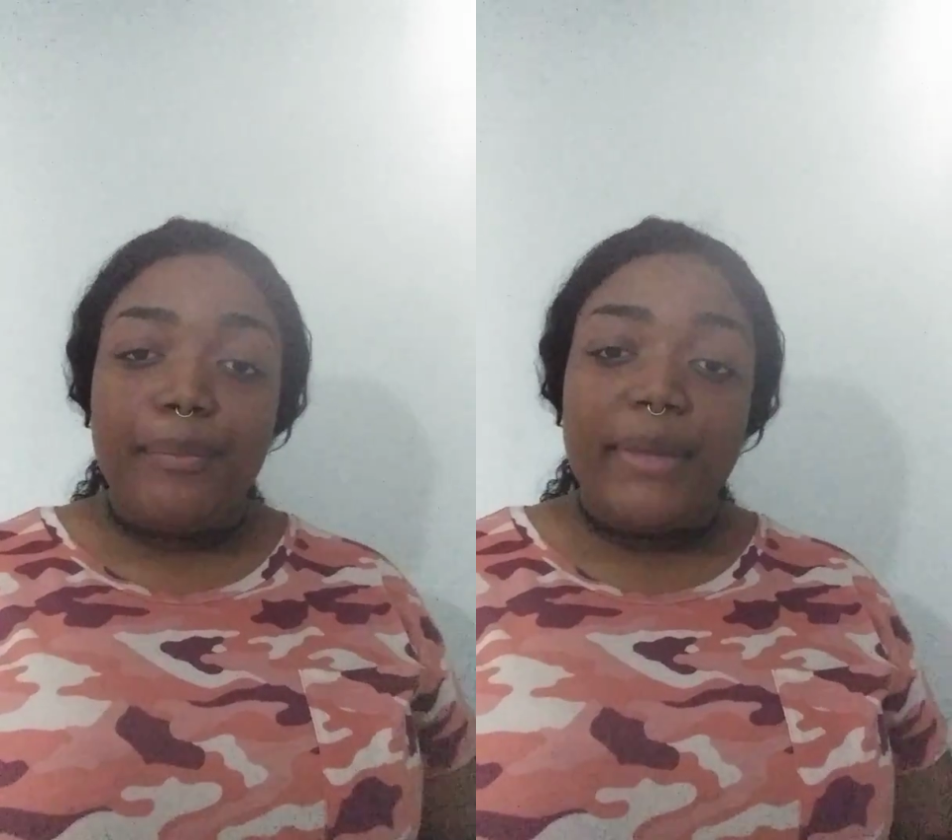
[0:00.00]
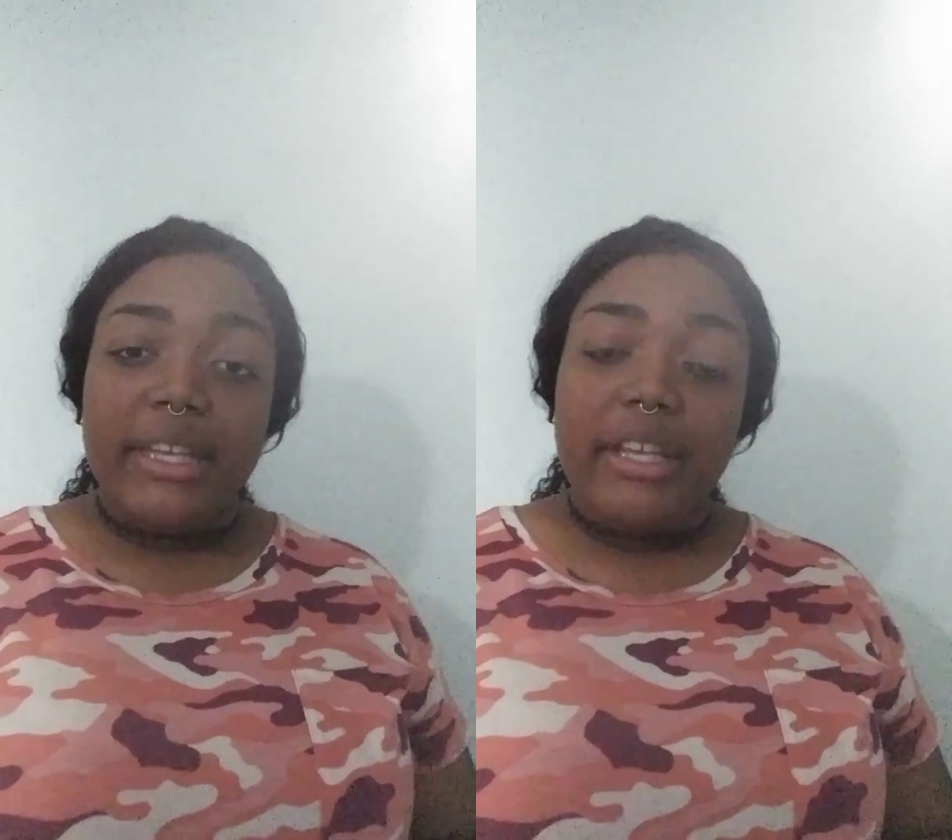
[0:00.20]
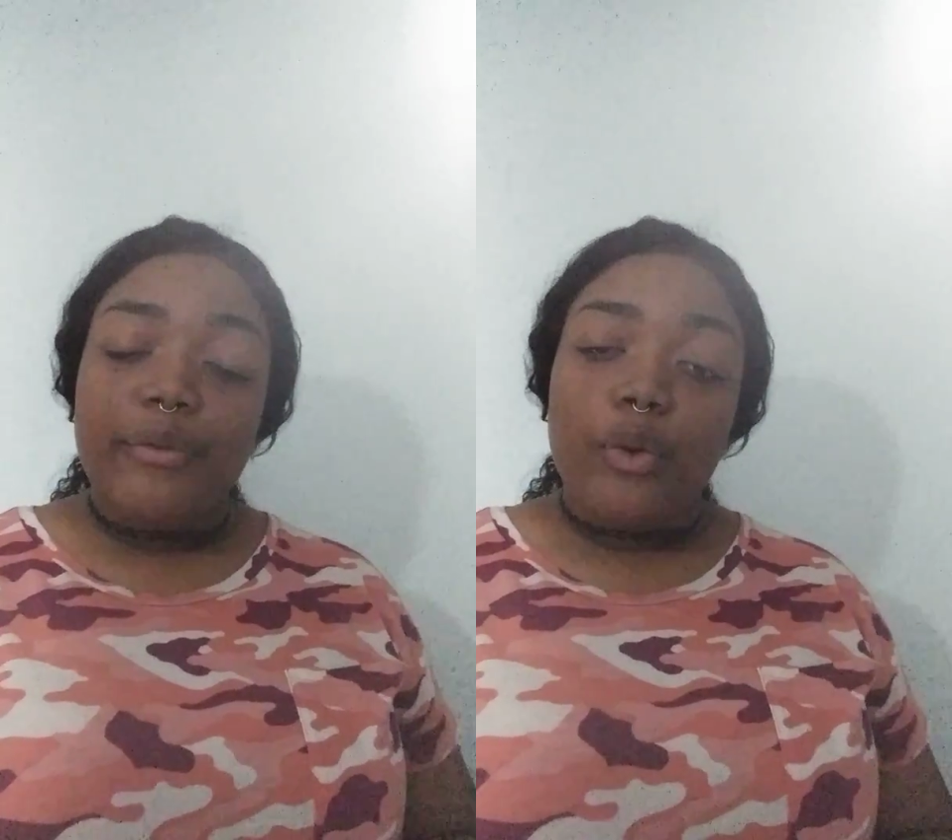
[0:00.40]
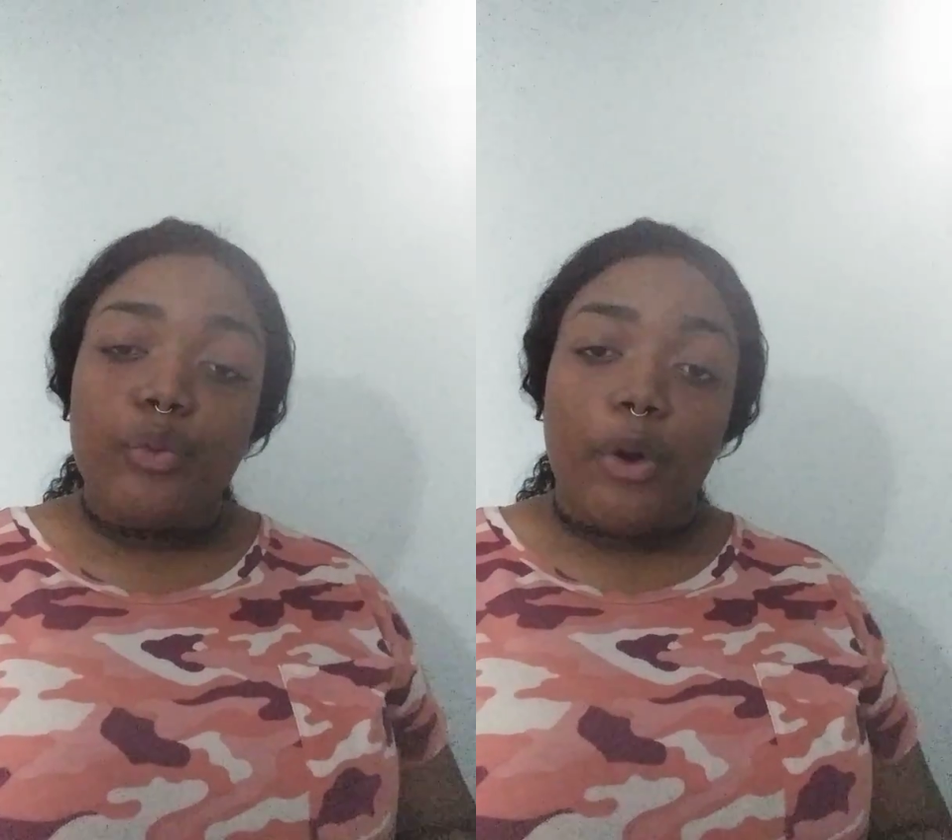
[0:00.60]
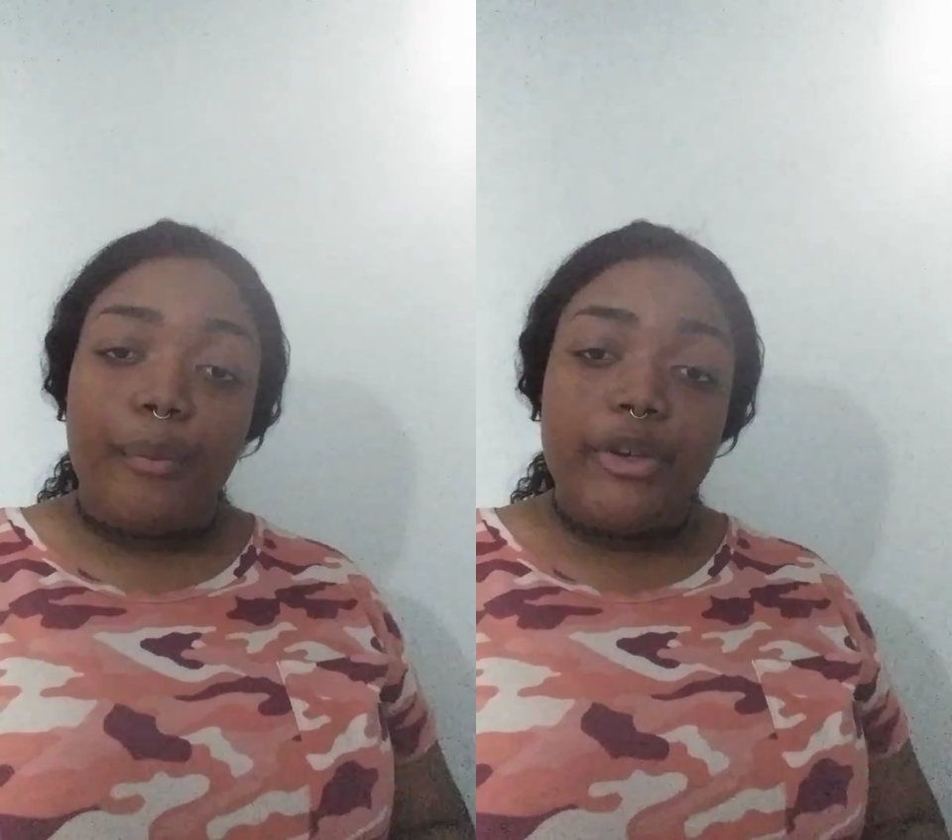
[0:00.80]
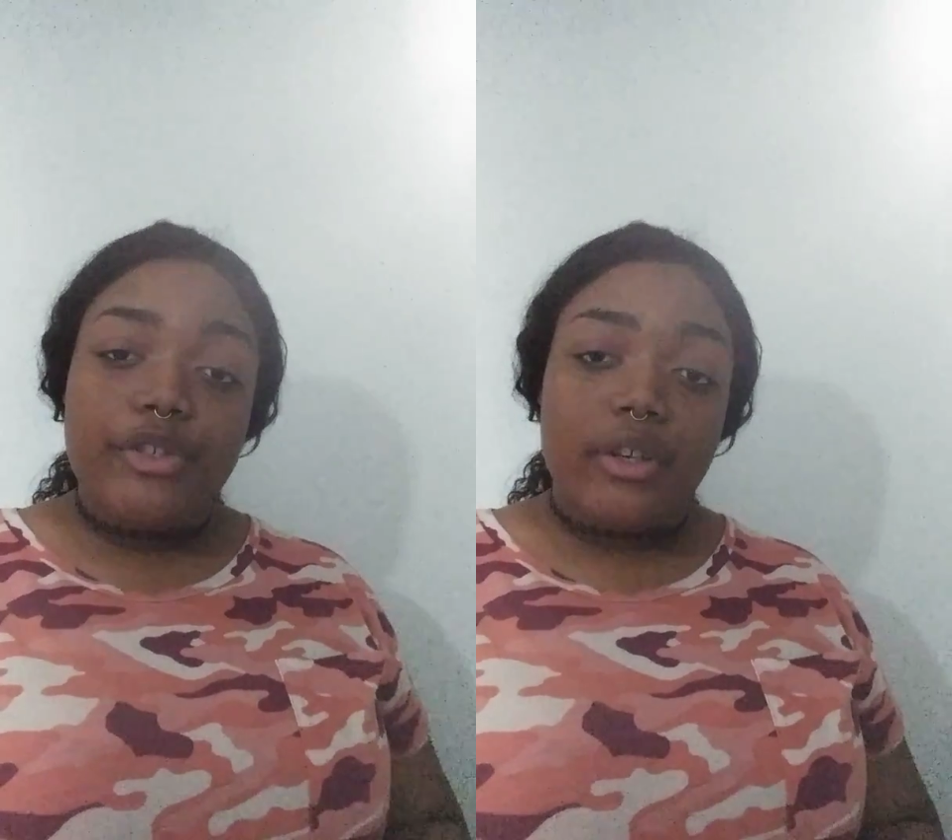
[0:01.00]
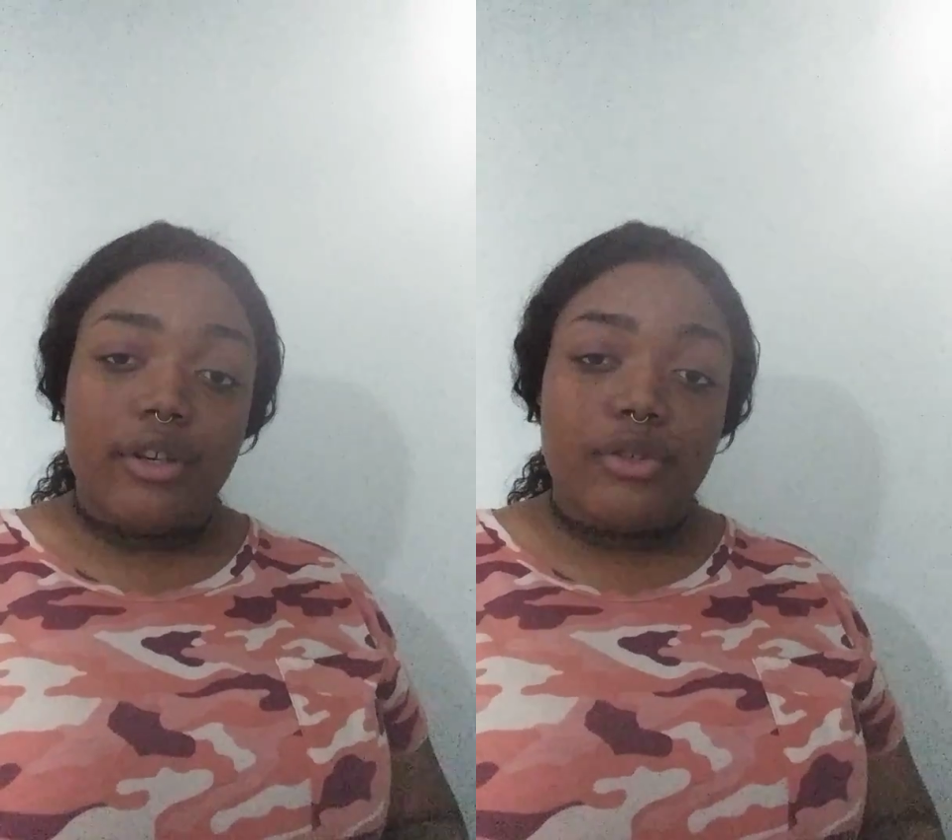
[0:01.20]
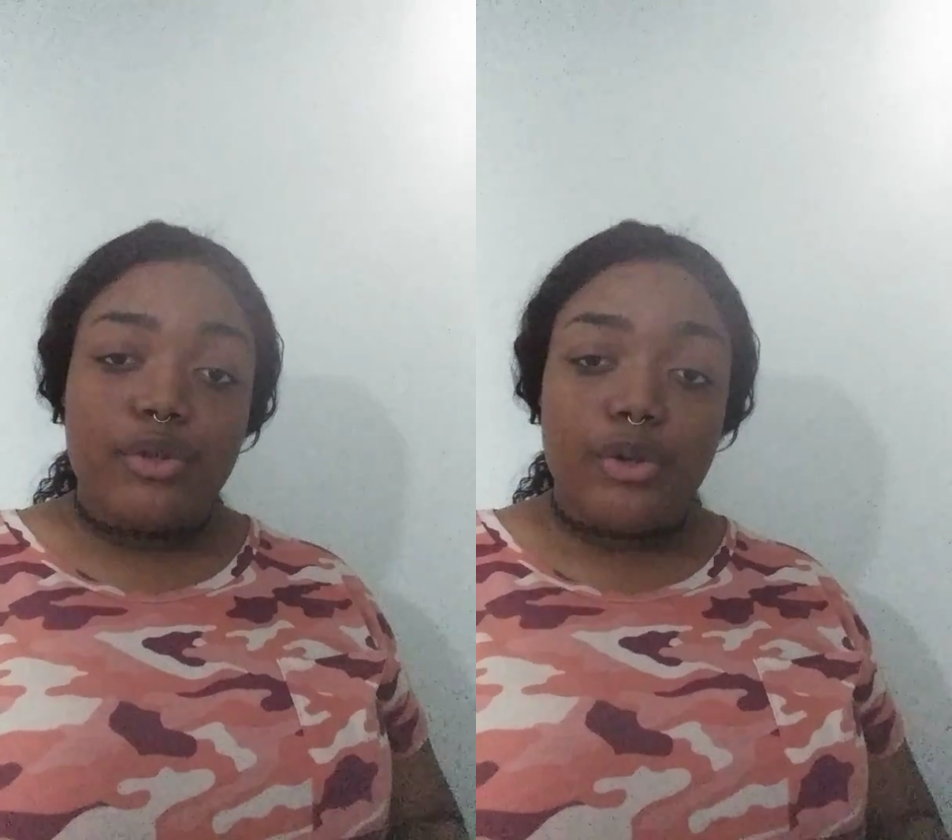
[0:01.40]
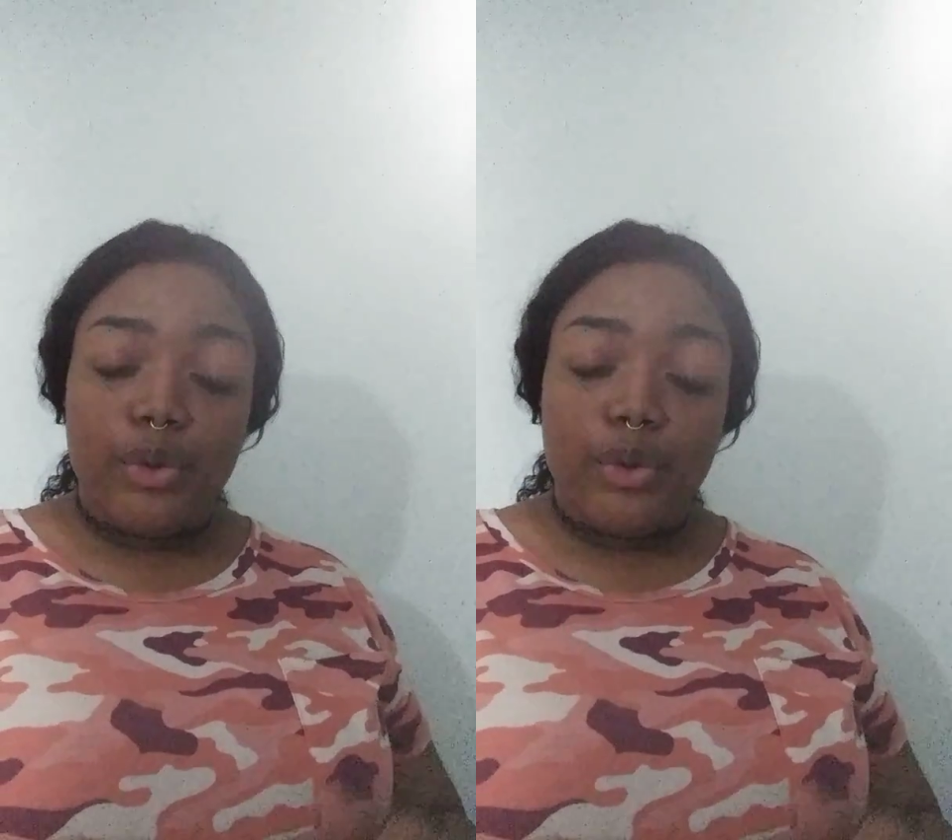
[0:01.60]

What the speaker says: medieval Roman Church,